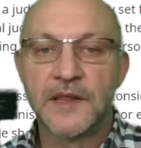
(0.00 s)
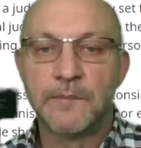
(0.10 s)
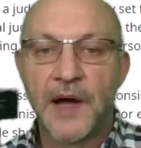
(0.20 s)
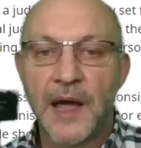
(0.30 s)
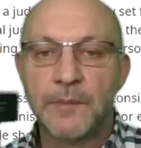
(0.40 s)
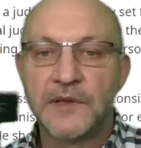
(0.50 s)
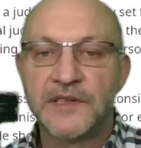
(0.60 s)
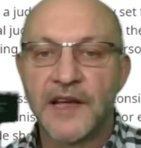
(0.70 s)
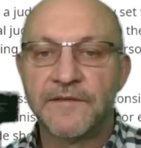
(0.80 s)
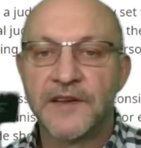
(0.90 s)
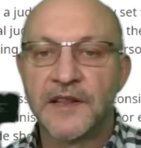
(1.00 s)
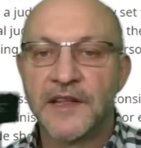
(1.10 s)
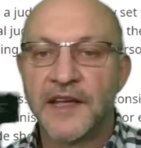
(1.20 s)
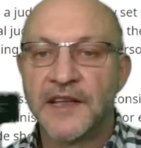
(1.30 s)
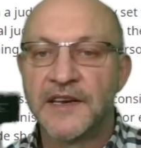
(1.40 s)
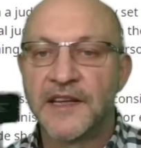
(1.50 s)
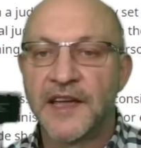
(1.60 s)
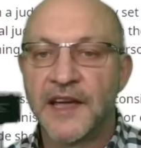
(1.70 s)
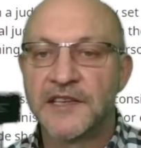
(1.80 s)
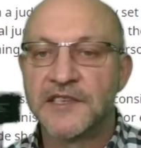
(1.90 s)
the Bible definitely
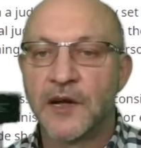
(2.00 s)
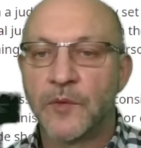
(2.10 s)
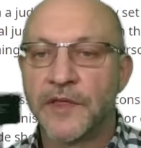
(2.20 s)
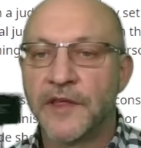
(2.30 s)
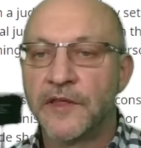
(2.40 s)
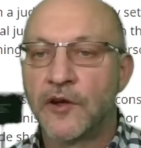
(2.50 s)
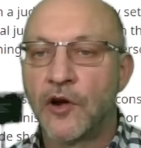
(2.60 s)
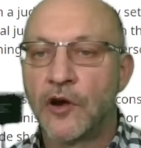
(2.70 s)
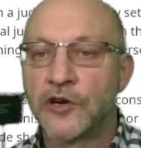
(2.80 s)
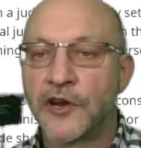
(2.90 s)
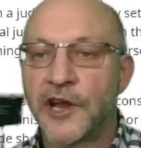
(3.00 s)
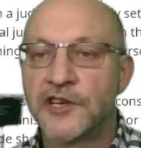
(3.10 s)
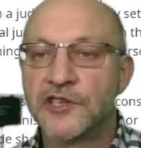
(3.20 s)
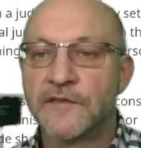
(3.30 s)
indicates that within the congregation